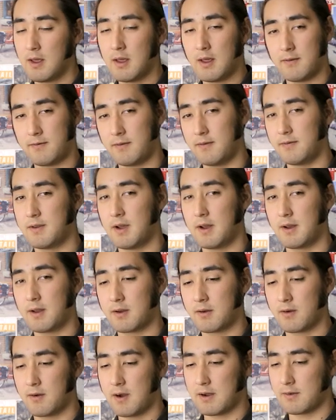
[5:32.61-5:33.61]
If you've done
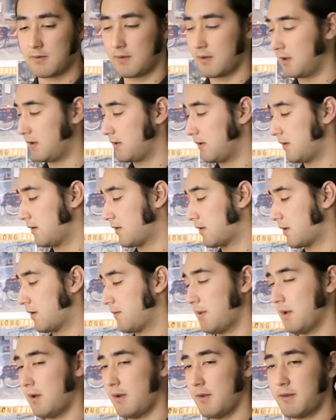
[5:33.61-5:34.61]
it correctly, you should
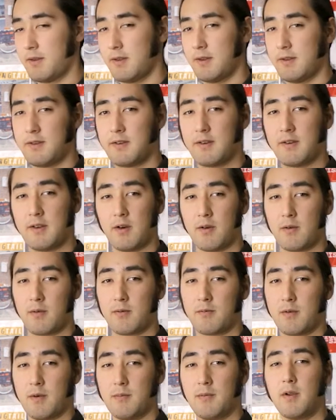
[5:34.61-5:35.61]
be able to still
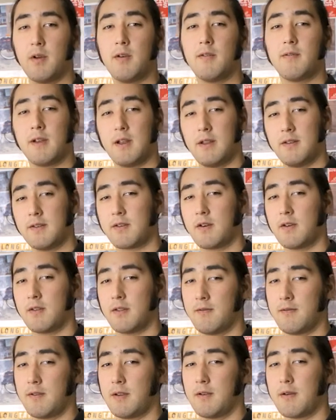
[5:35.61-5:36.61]
remove and insert
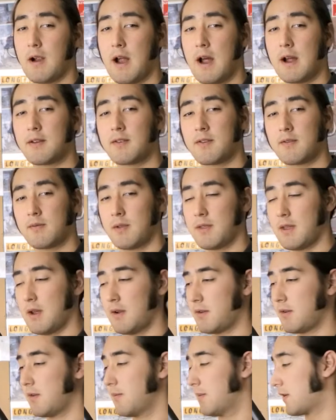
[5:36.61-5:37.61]
the V-racks
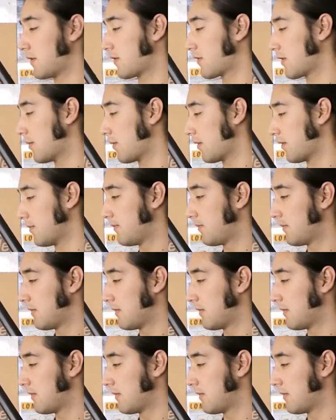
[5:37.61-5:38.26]
without too much trouble.